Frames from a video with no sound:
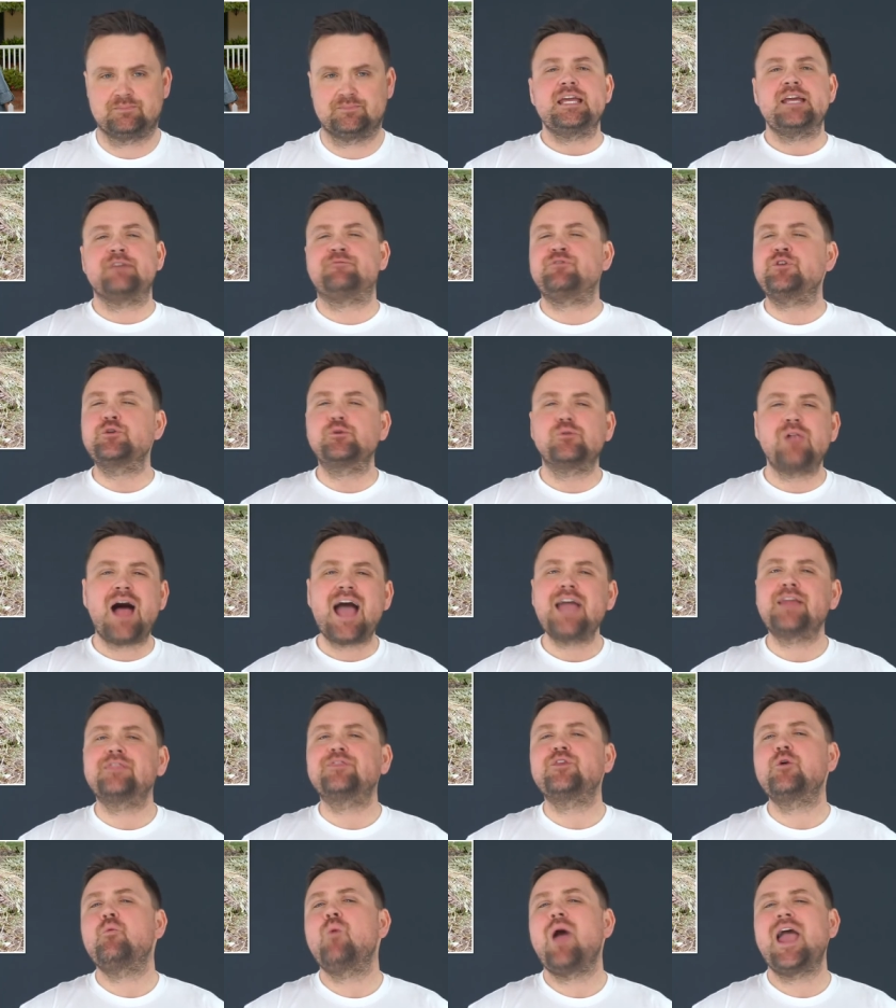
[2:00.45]
If you like
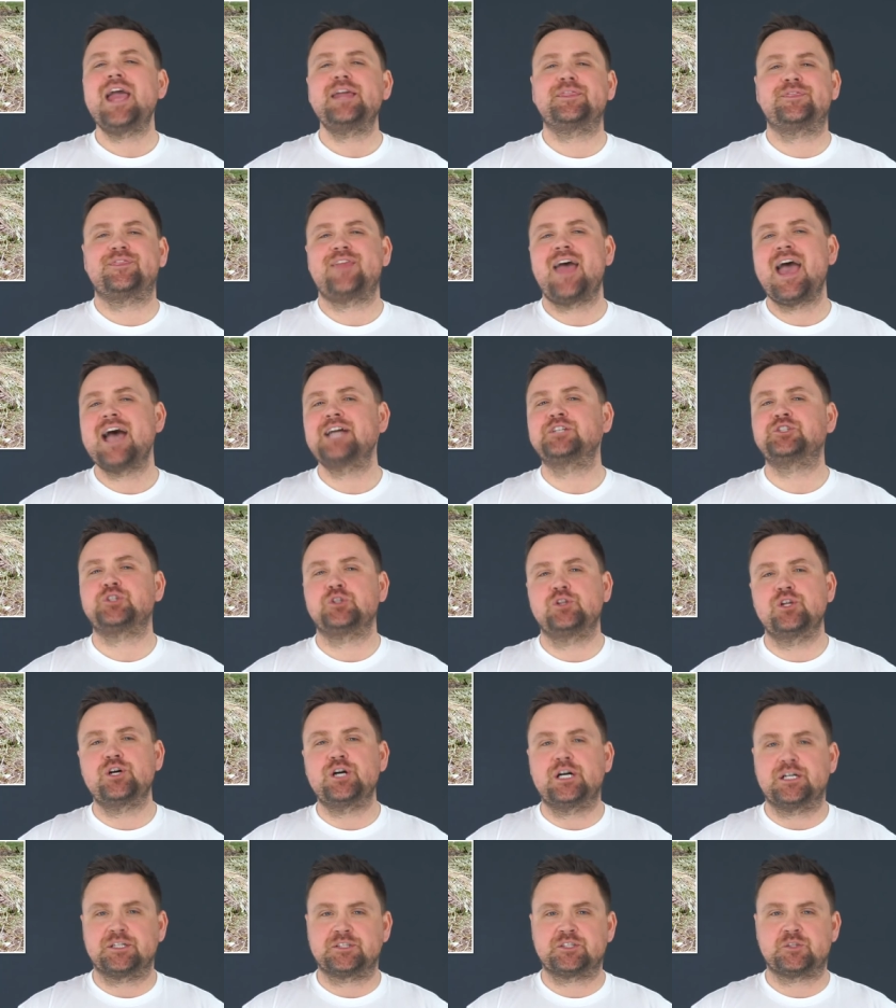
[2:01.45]
the way thatch
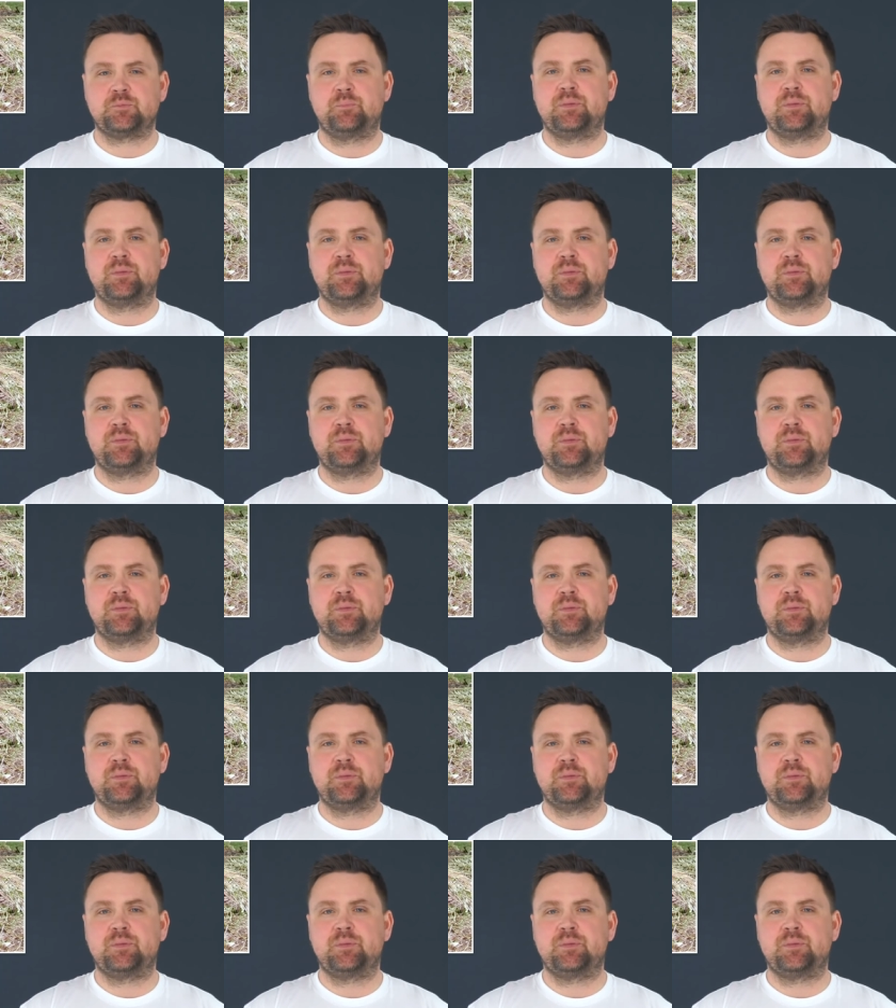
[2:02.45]
looks